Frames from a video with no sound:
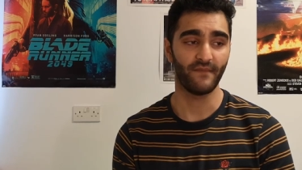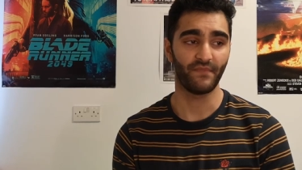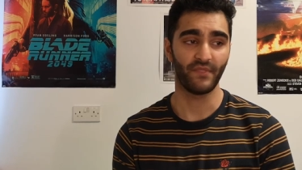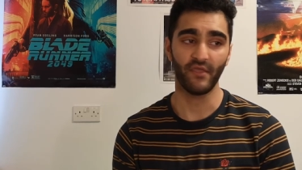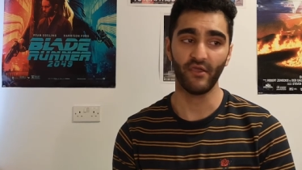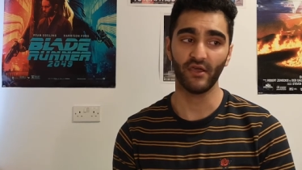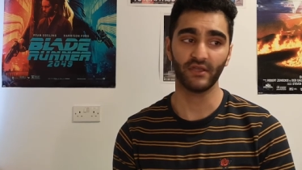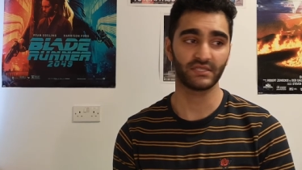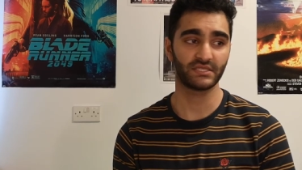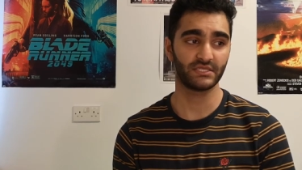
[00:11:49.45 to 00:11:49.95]

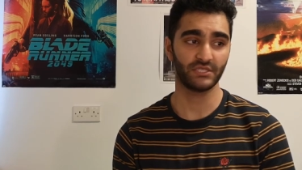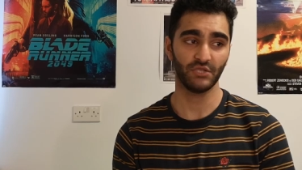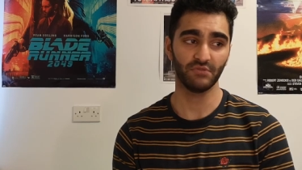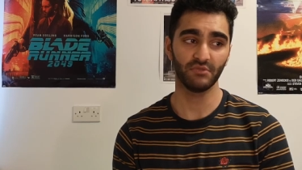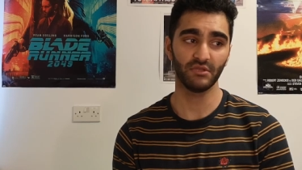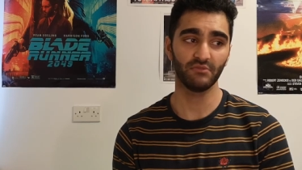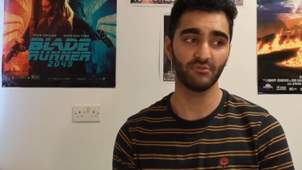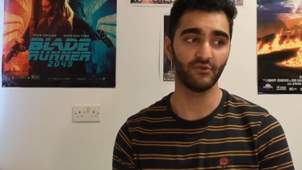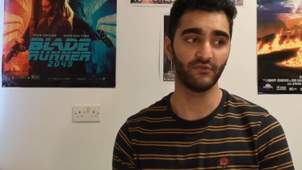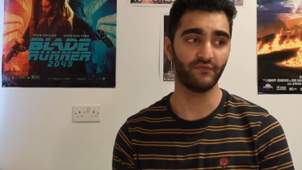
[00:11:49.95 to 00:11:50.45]
There are so
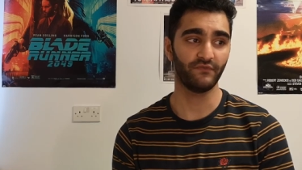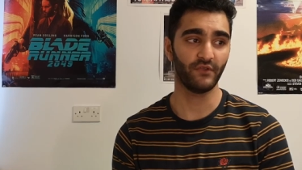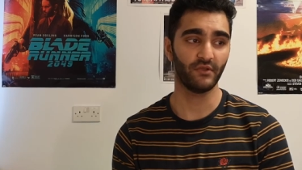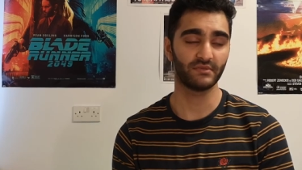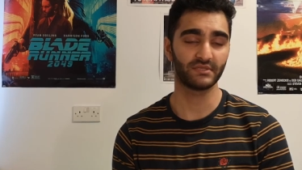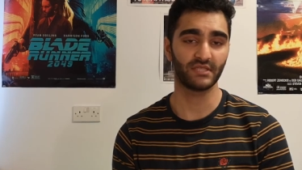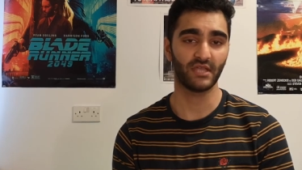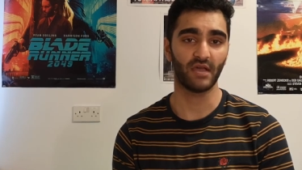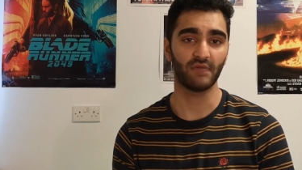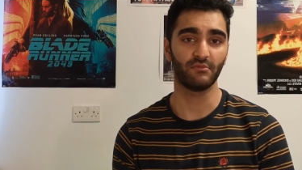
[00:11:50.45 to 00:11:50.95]
many more
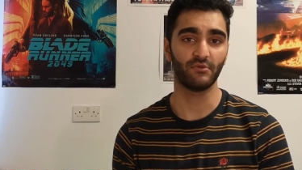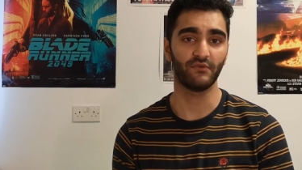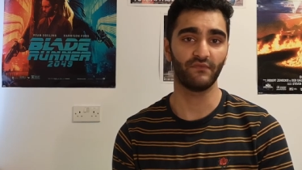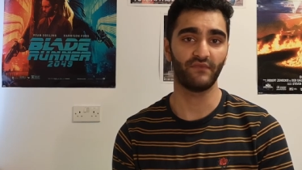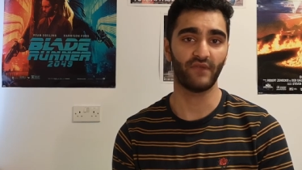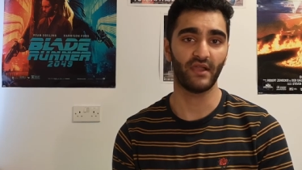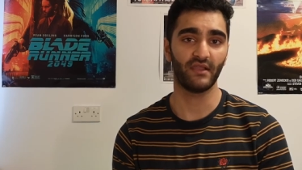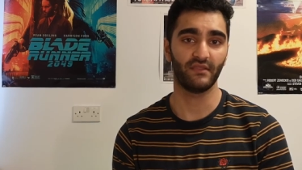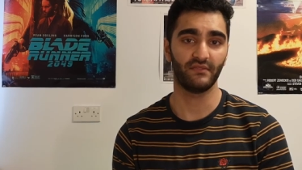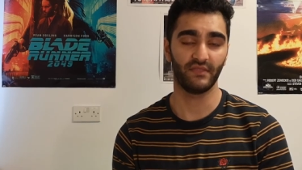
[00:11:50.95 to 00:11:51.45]
films that are more
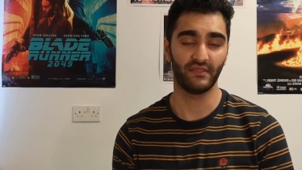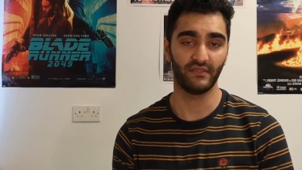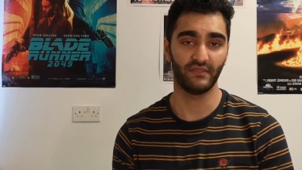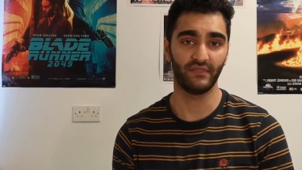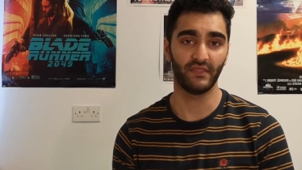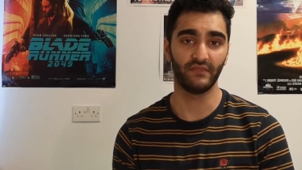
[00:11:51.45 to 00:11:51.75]
violent than,